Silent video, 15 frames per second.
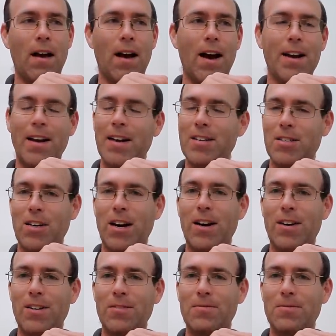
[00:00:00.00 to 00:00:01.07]
I got
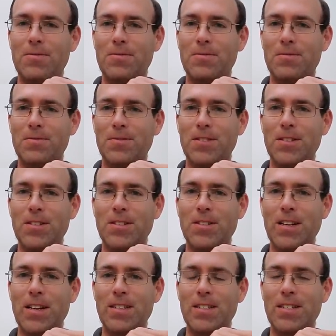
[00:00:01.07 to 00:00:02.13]
tired of
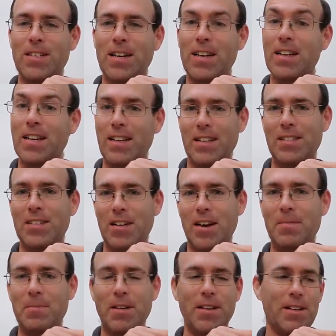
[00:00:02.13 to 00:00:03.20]
this and said, it's
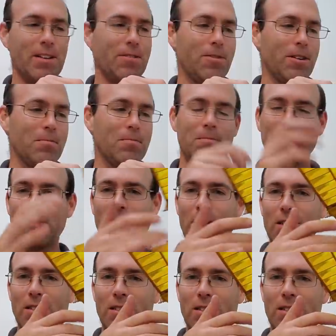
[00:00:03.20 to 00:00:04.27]
time to get going.
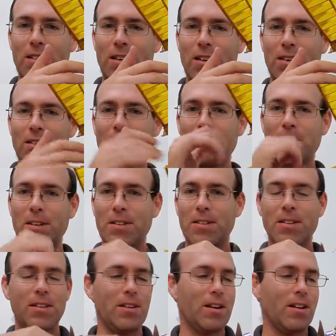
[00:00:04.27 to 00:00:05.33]
Plus, somebody
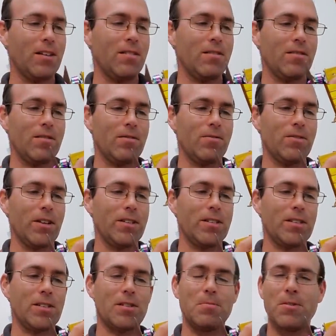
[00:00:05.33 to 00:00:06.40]
in the uh, flight
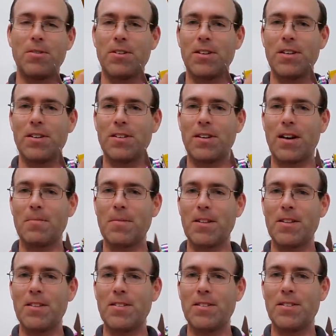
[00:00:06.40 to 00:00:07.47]
test community got
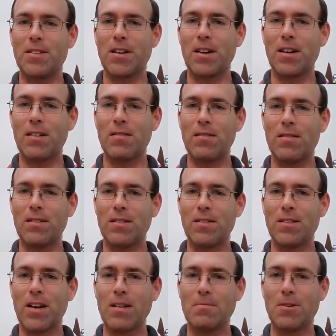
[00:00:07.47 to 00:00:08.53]
me these
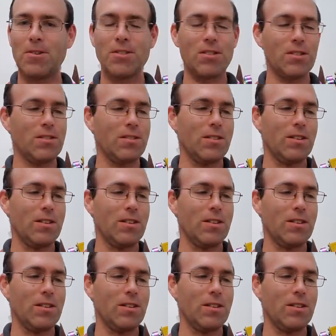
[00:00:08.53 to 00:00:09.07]
uh, timers,